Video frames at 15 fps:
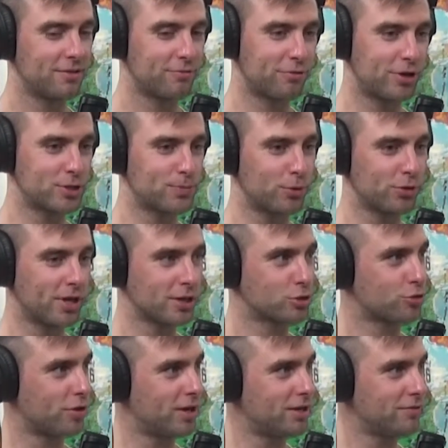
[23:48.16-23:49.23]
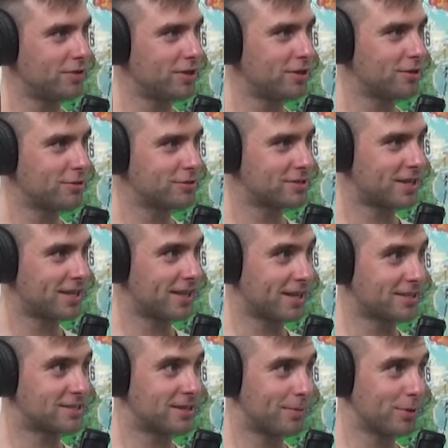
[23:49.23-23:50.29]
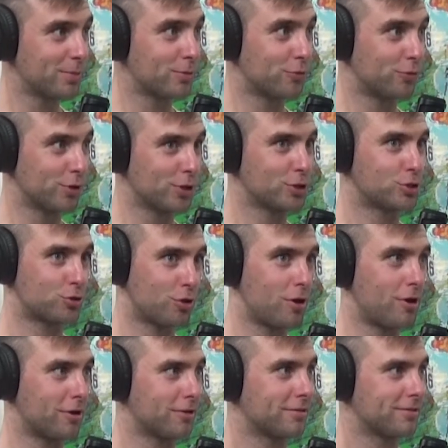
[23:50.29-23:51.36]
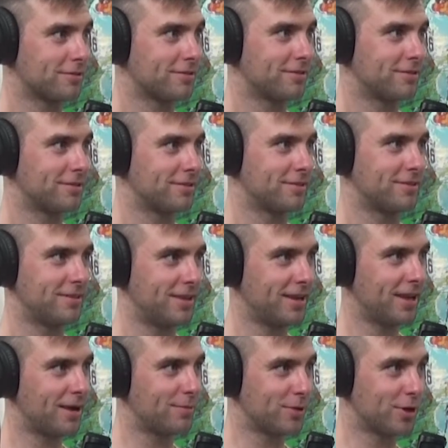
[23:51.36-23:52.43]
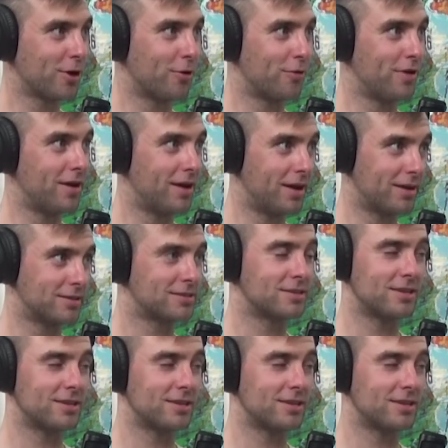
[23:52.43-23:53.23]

French bulldog training videos, and like some of them are really strong. They get them to go nuts.